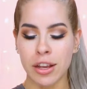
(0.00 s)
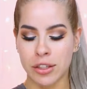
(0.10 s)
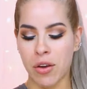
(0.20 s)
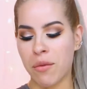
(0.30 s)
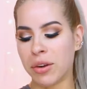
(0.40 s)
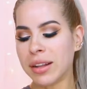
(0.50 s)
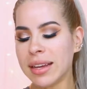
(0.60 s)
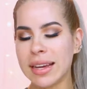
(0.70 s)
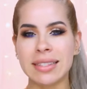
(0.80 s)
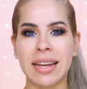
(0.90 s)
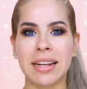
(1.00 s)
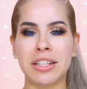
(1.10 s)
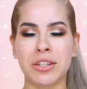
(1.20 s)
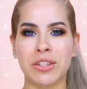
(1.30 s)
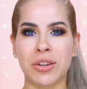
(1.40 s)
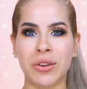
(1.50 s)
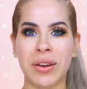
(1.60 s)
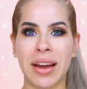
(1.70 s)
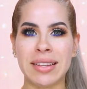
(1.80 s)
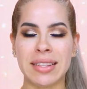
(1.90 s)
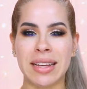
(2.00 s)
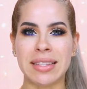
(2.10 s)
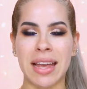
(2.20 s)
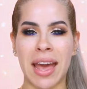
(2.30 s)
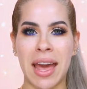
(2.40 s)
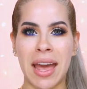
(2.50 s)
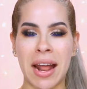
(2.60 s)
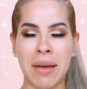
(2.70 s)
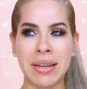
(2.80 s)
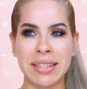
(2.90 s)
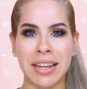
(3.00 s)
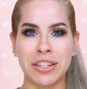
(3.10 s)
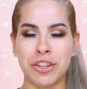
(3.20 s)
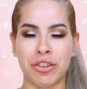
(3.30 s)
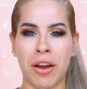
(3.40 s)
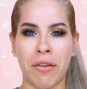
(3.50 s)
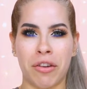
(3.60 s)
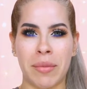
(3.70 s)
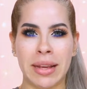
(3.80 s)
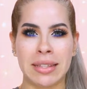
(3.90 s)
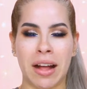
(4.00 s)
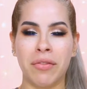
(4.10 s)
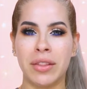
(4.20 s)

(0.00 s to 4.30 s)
So I'm really excited to show you guys this, and I'm excited to try out for myself.